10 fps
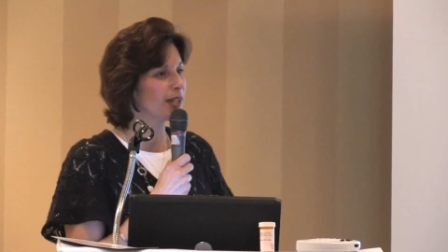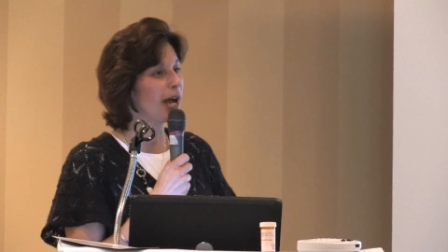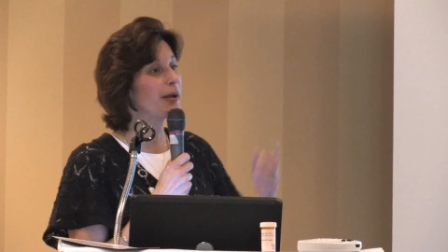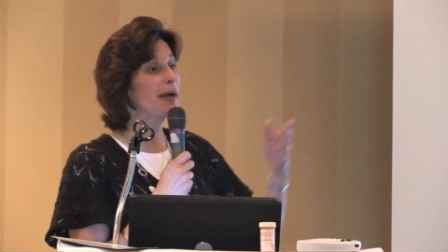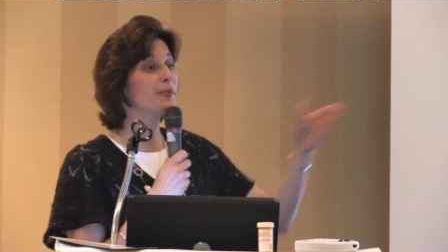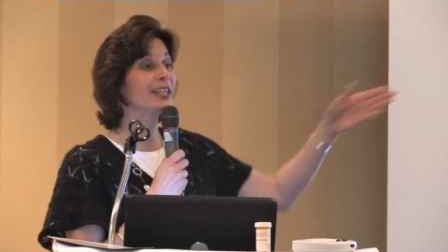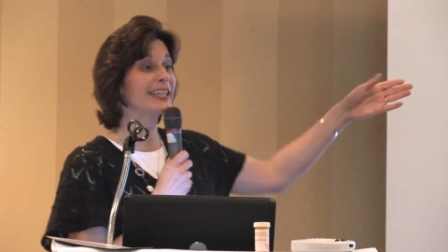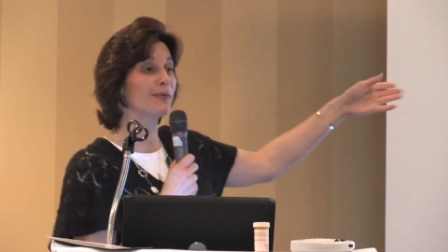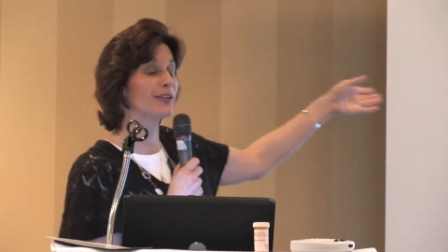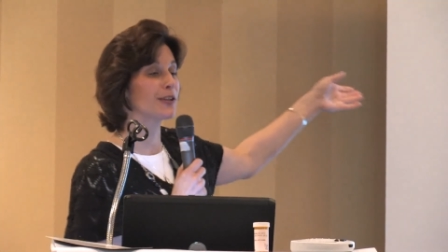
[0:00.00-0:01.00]
I'm going to
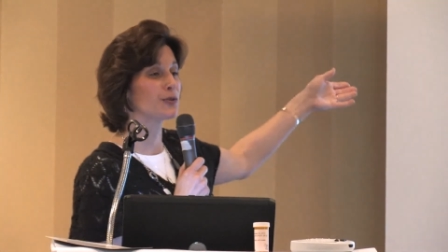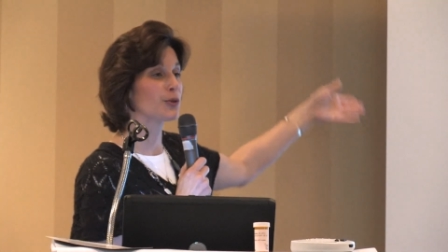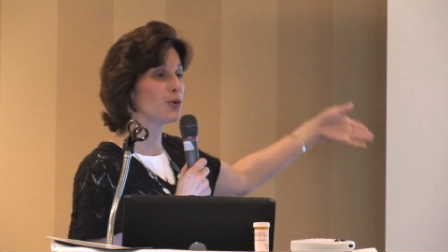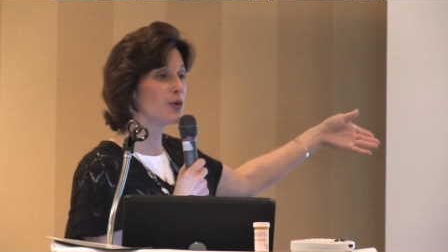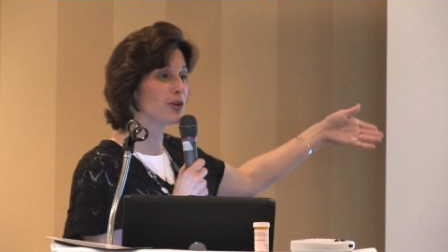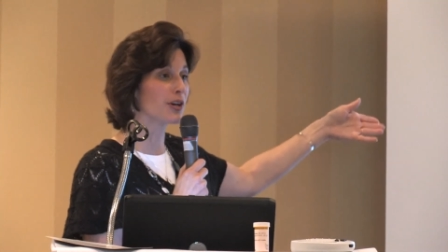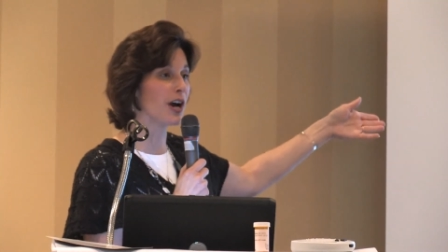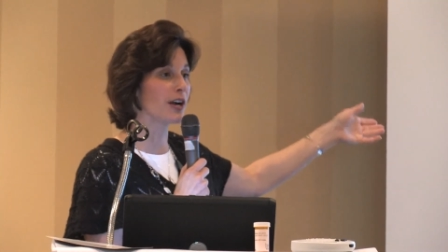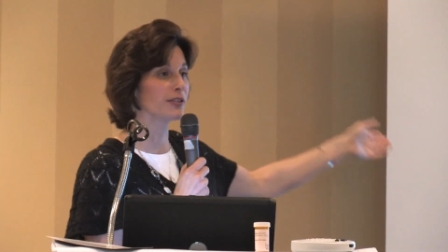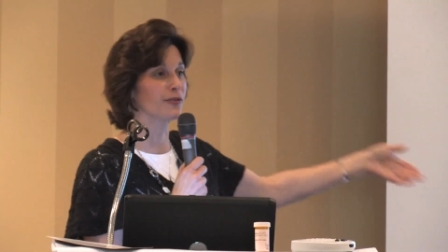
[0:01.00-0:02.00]
get one of those Google
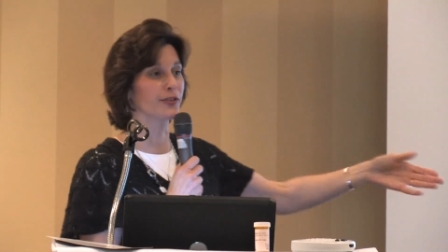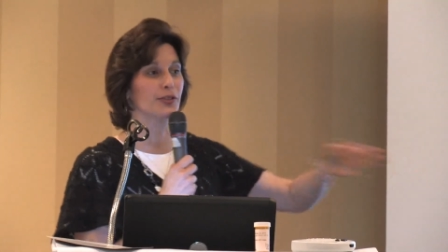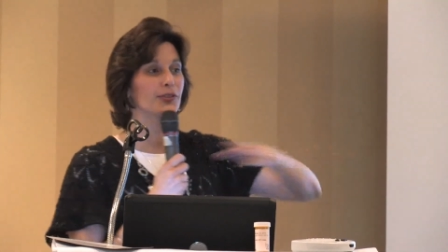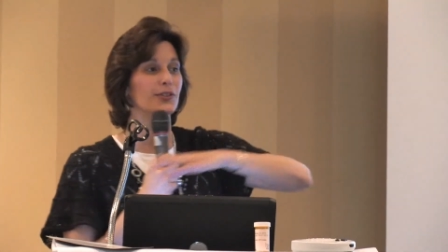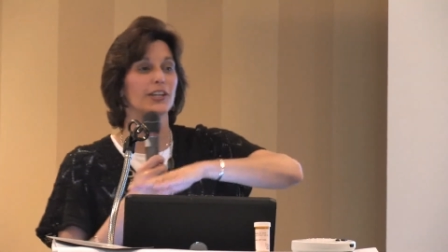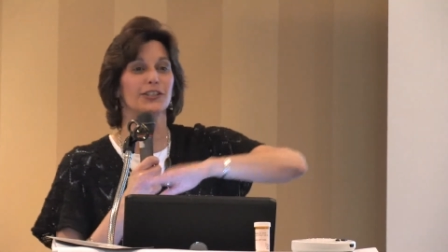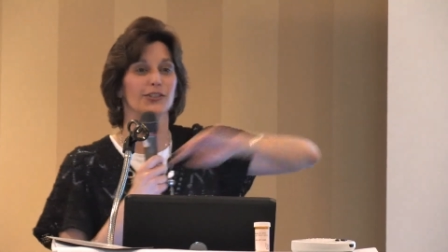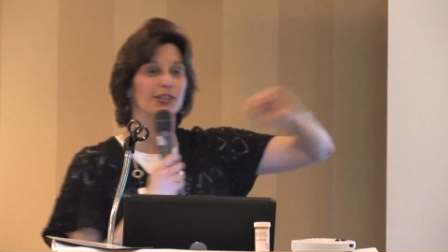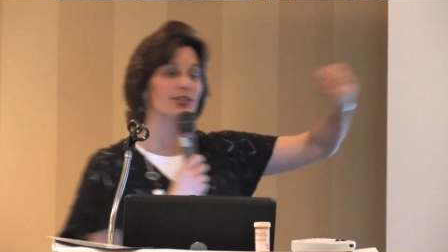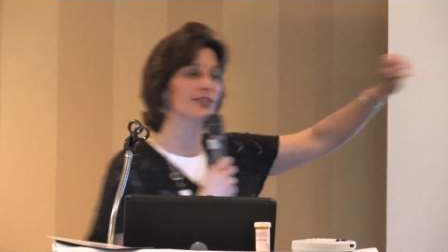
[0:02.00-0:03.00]
cars for you so that you
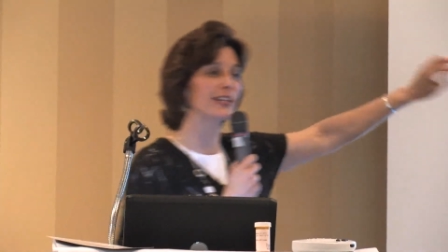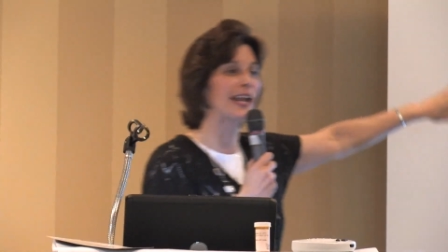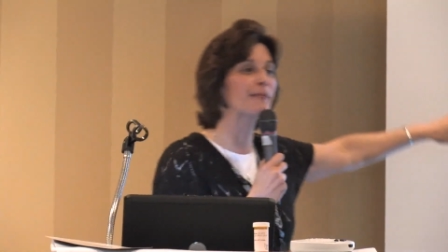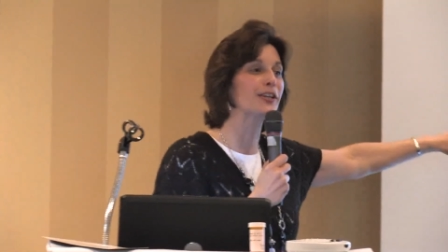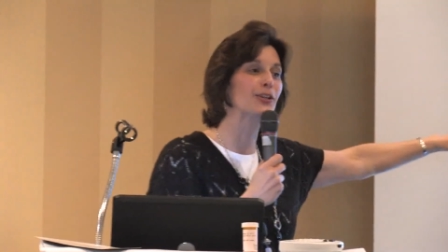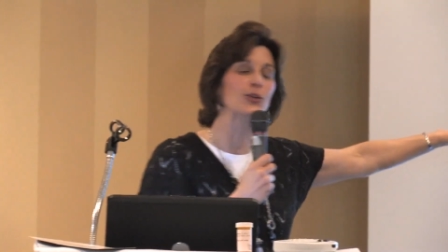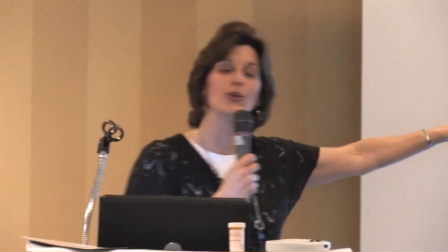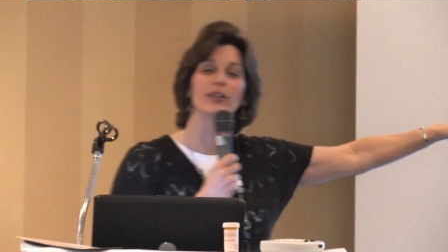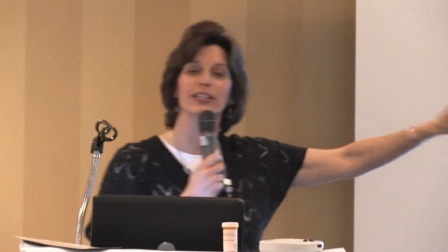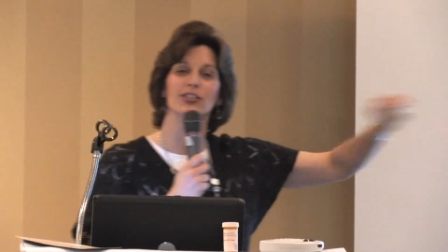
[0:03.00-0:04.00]
can just, and I'm going to
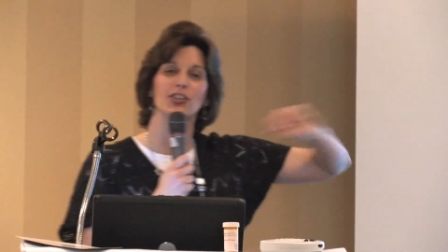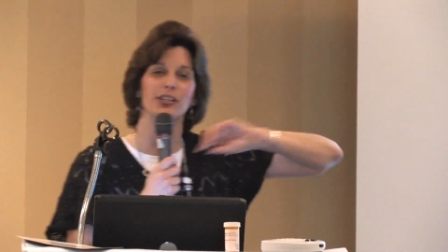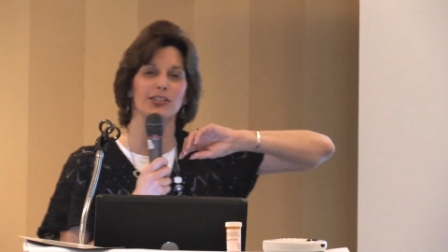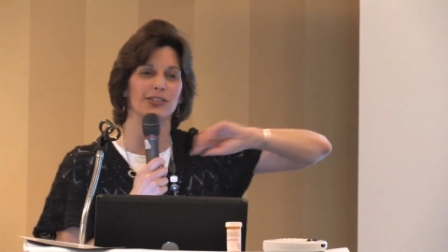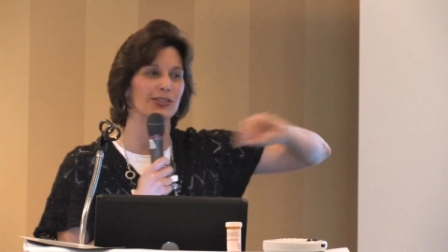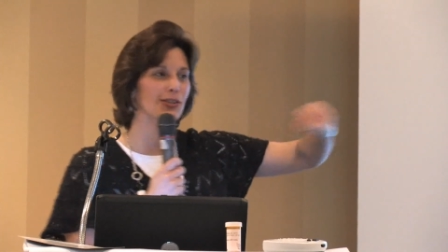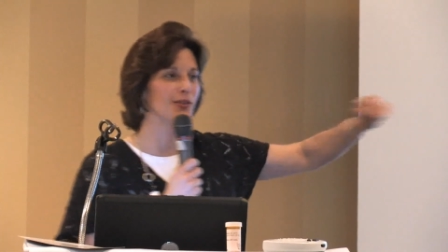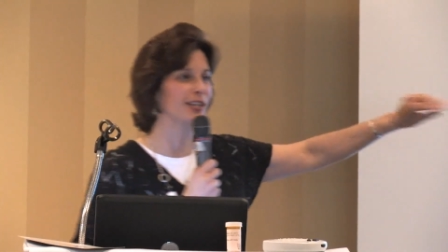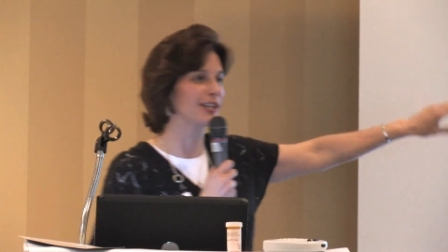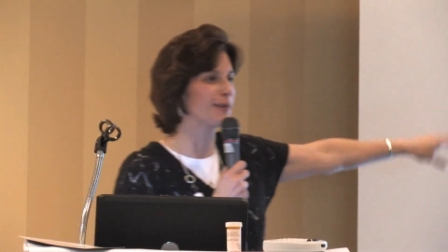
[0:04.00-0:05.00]
Google it just so
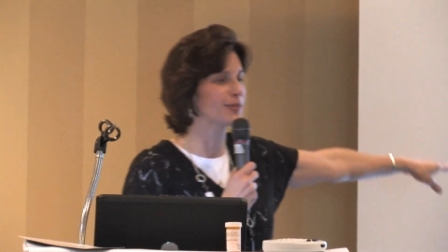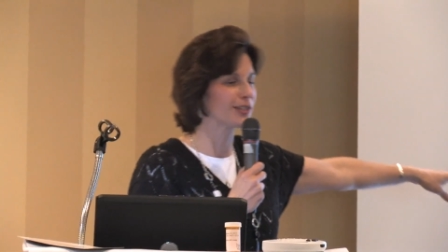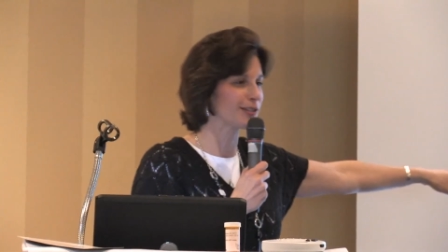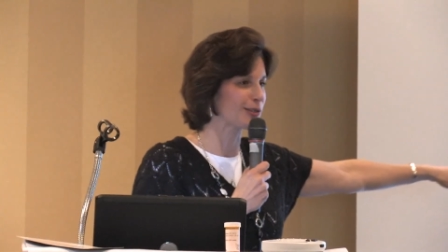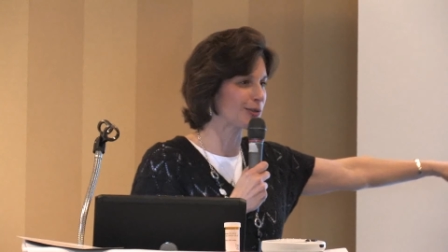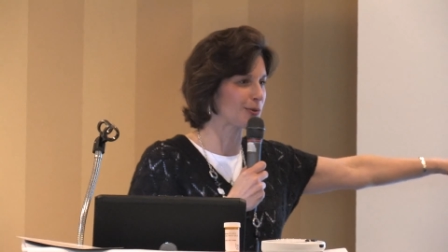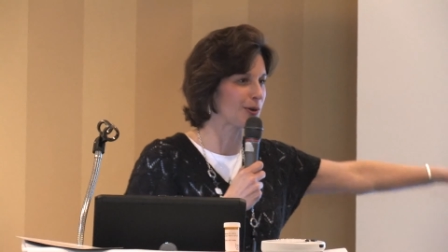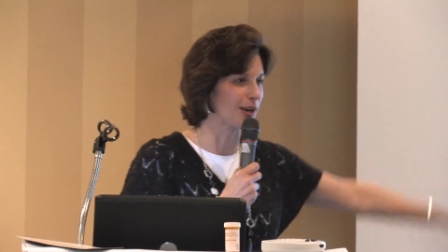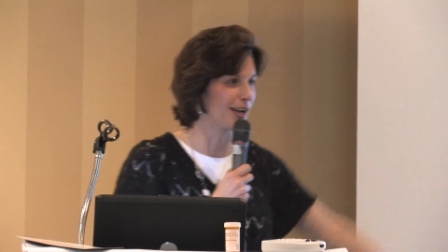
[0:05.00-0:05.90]
that it comes to the store.